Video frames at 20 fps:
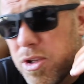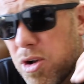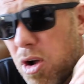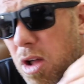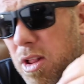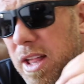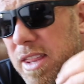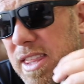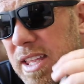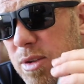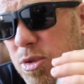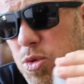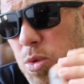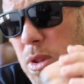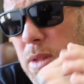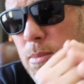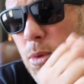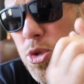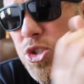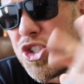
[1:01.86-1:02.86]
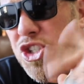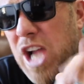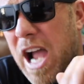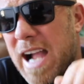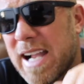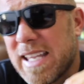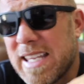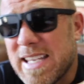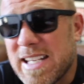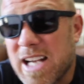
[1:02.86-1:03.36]
in all, I think it was one of the most
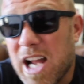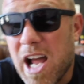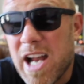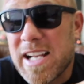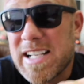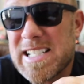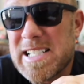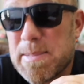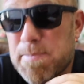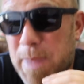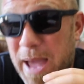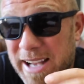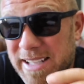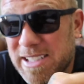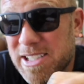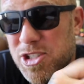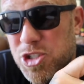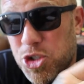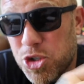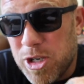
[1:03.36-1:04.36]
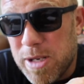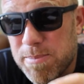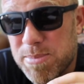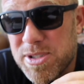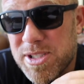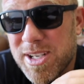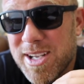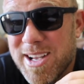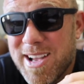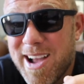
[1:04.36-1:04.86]
shocking and unexpected
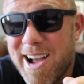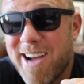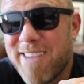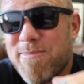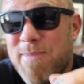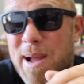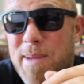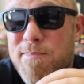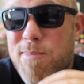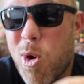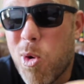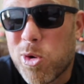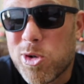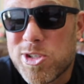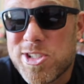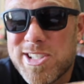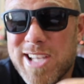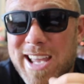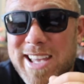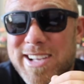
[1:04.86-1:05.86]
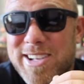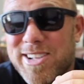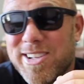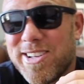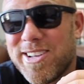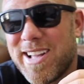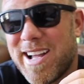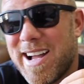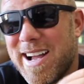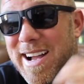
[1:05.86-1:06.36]
trips of my
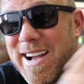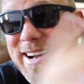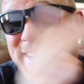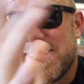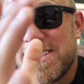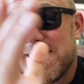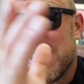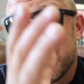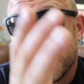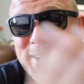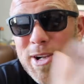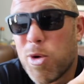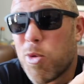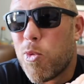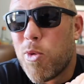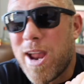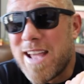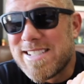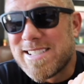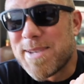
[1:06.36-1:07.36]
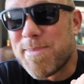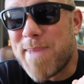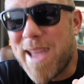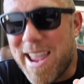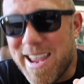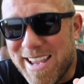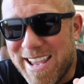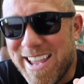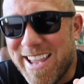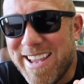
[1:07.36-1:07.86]
motorcycle
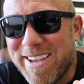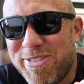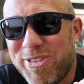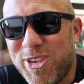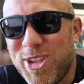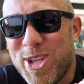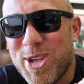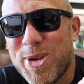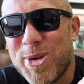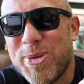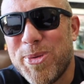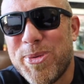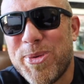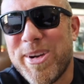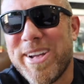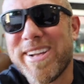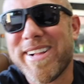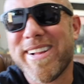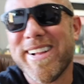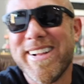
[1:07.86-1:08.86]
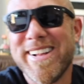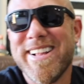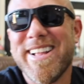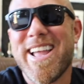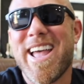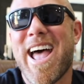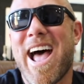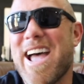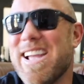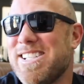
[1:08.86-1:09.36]
resume, if you will.
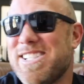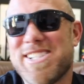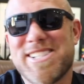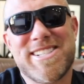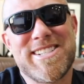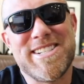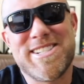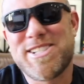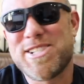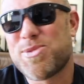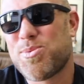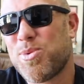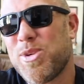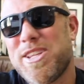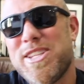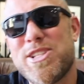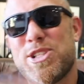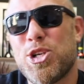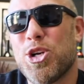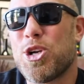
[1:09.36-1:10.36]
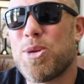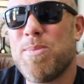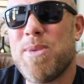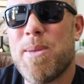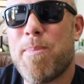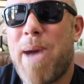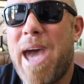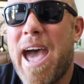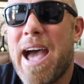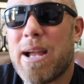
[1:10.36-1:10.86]
It just really took me
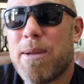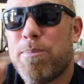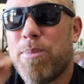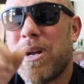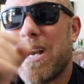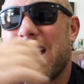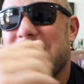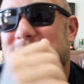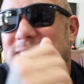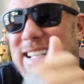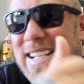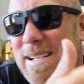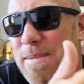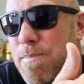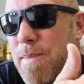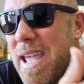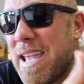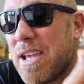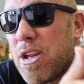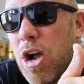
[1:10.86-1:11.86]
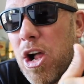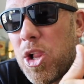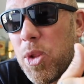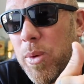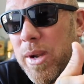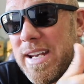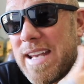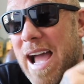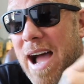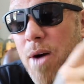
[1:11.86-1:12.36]
aback. But I didn't make it all the
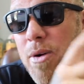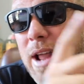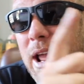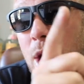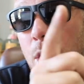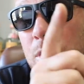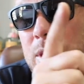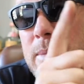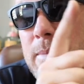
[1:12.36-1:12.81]
way down. I only